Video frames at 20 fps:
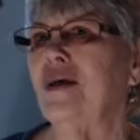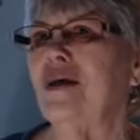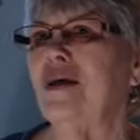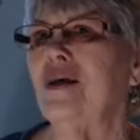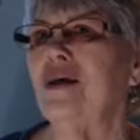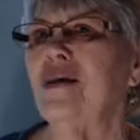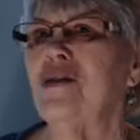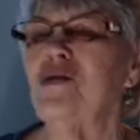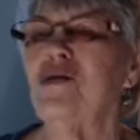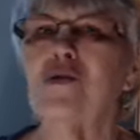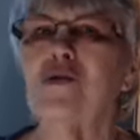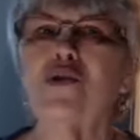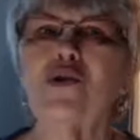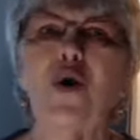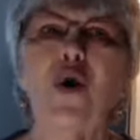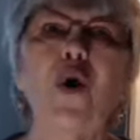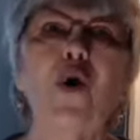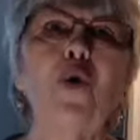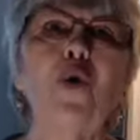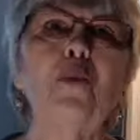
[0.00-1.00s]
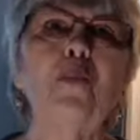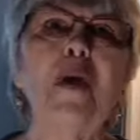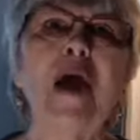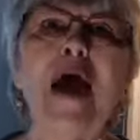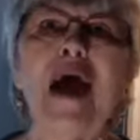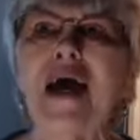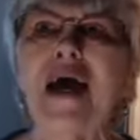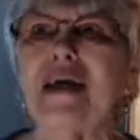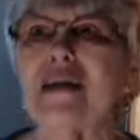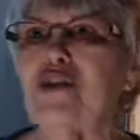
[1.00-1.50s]
So there's a whole
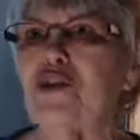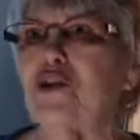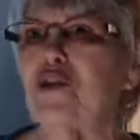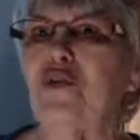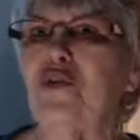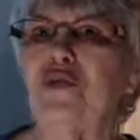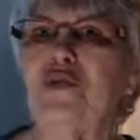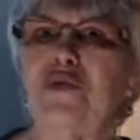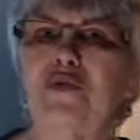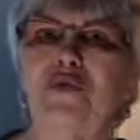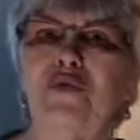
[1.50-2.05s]
patch of